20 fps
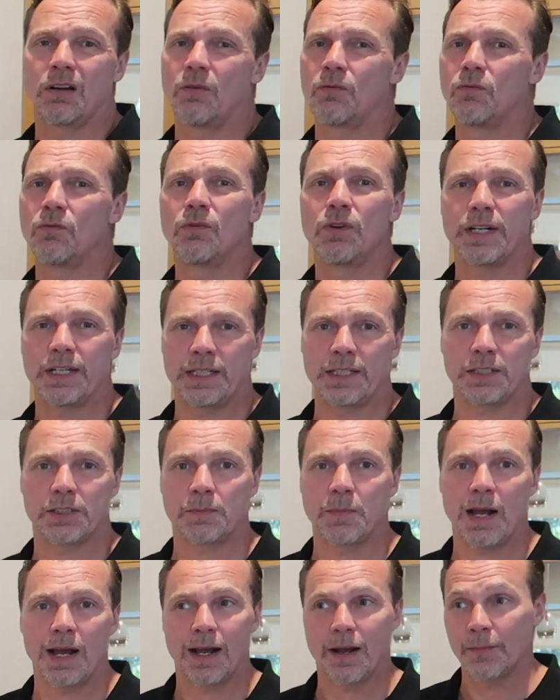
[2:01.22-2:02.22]
really
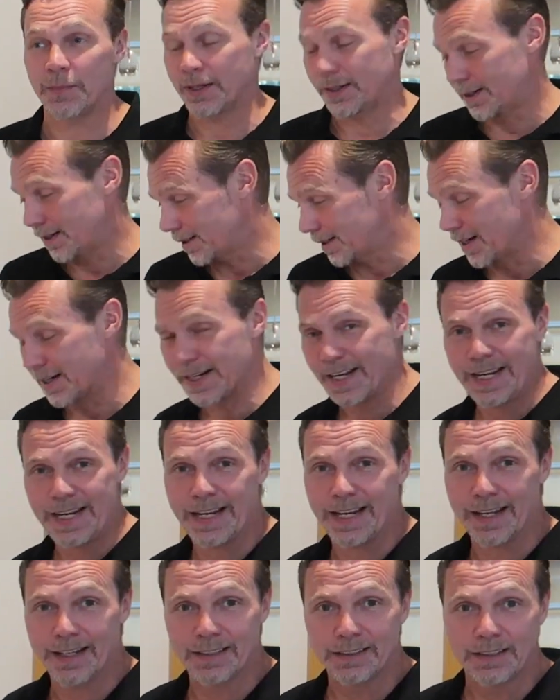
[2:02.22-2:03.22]
smart. I mean, in
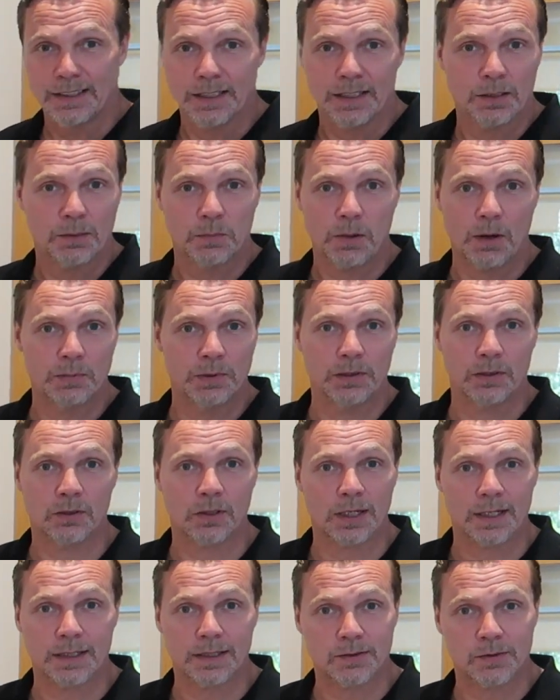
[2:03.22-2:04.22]
here, it'll probably look
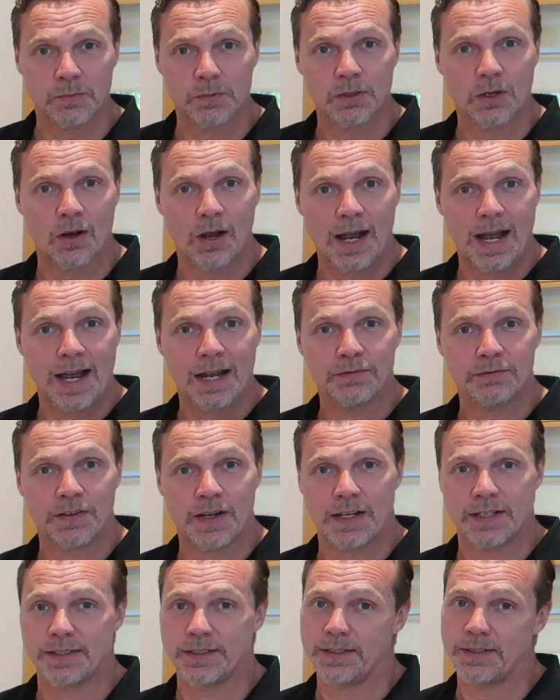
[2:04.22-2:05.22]
like some sort of
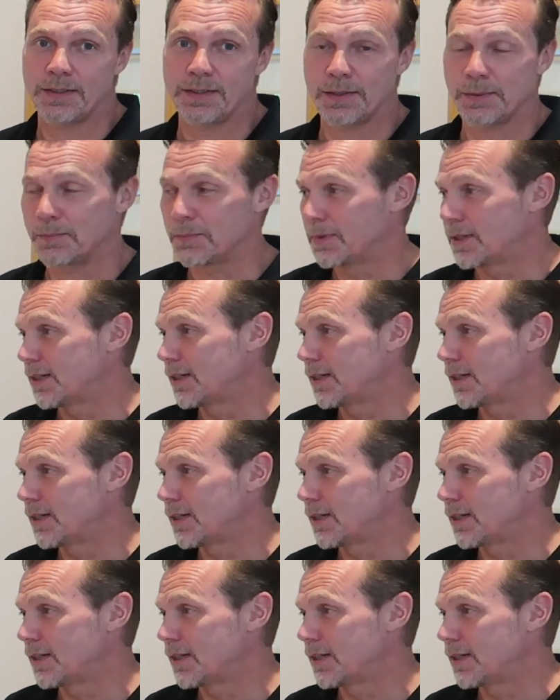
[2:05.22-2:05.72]
hi-fi system.